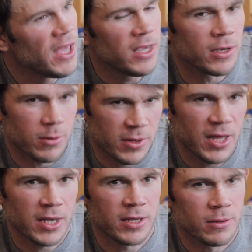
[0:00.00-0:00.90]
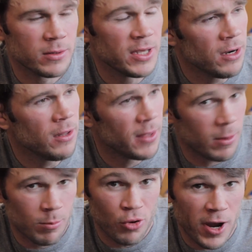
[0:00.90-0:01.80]
Thank you. Get on
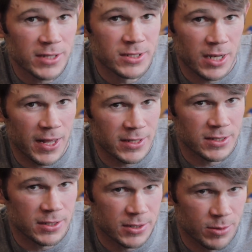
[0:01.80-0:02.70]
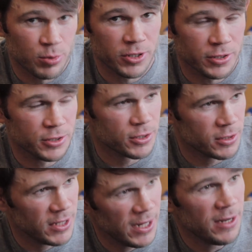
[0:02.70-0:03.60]
that. Brian Delancey is the producer.
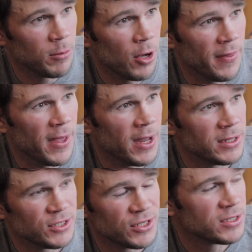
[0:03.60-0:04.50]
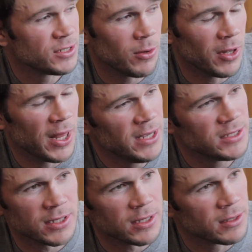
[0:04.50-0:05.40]
Get him on that. He's just so
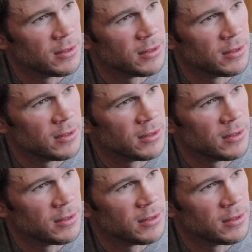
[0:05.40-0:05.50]
lazy.